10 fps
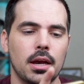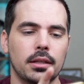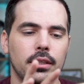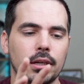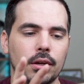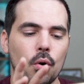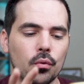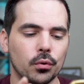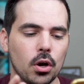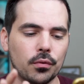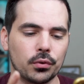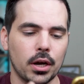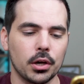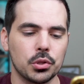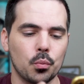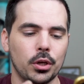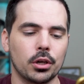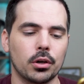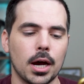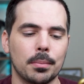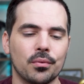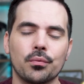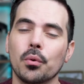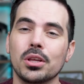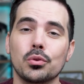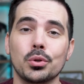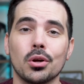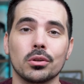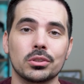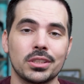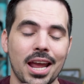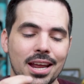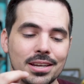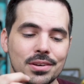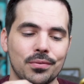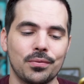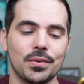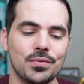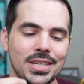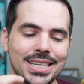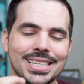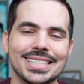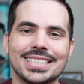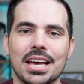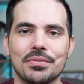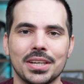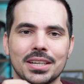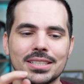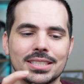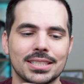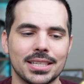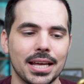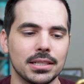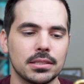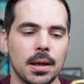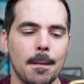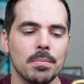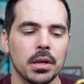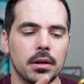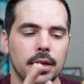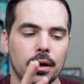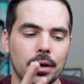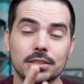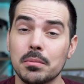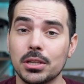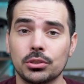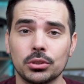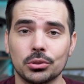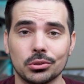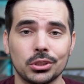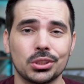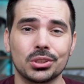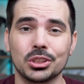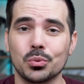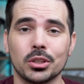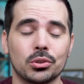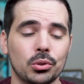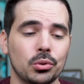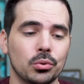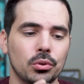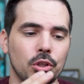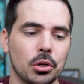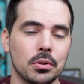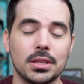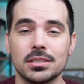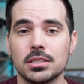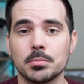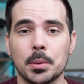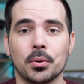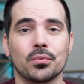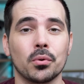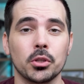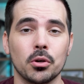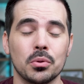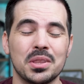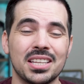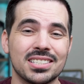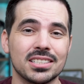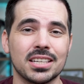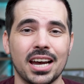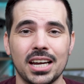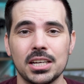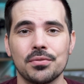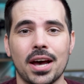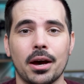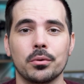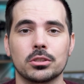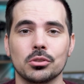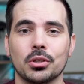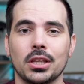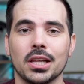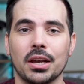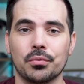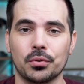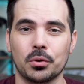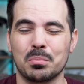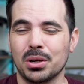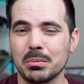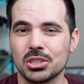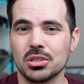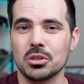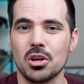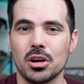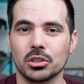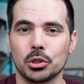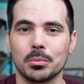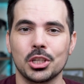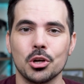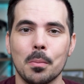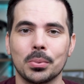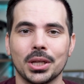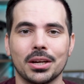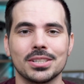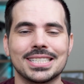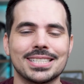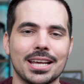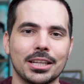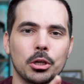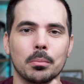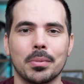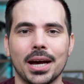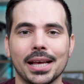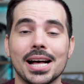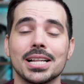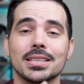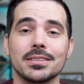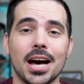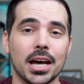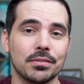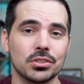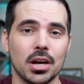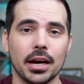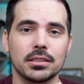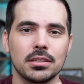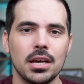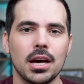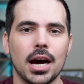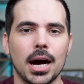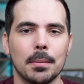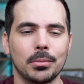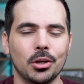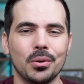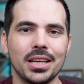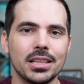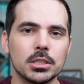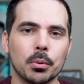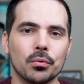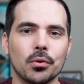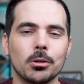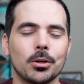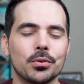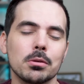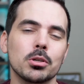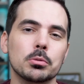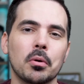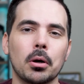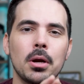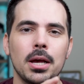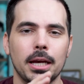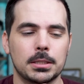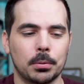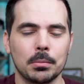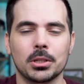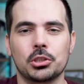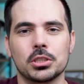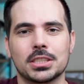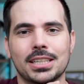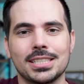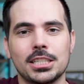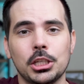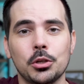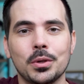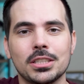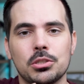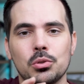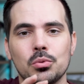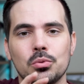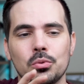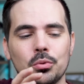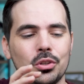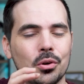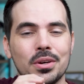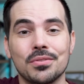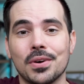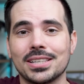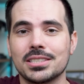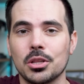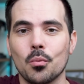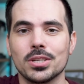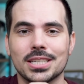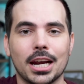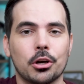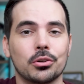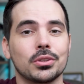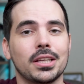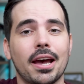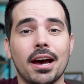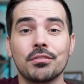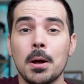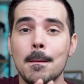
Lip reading: And then overall for health, we are up $43.57. Now, as I mentioned earlier as well too, this is my portfolio. This is kind of how it's looking like for pretty much the long term. I don't plan on selling or buying a lot of stocks, in this portfolio for the most part. It's pretty much just continuing to, invest in the ones that I currently have.